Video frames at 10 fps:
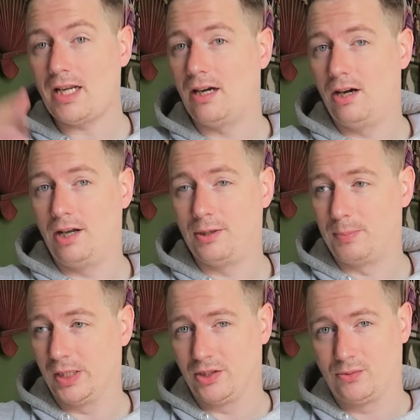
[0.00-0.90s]

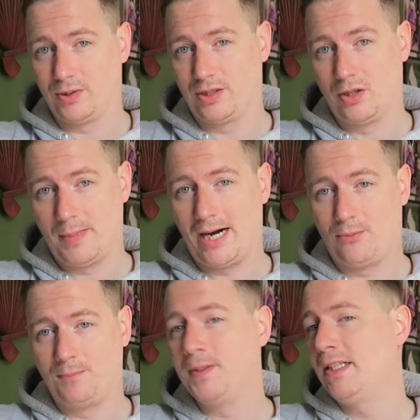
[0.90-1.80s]
bullets would come
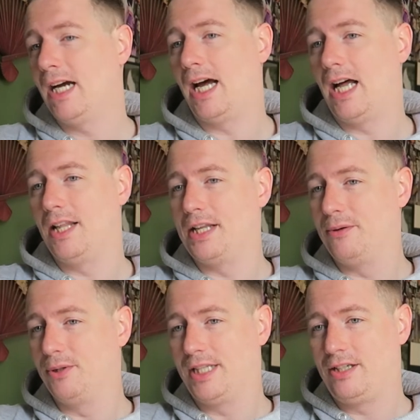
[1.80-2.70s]
out, and they
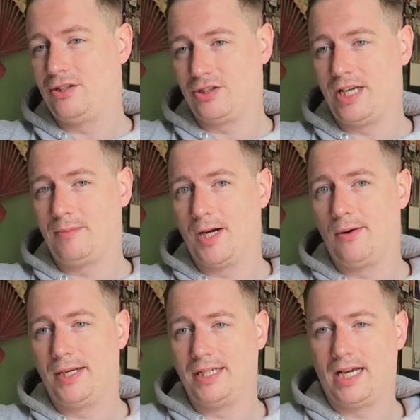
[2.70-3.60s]
would then just keep
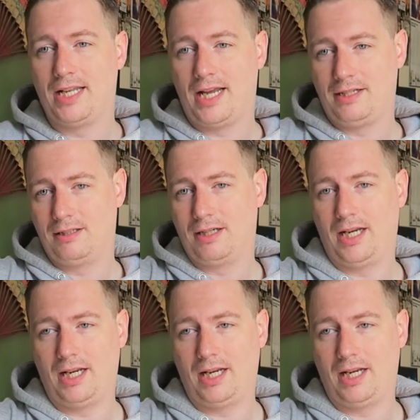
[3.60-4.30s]
going, and then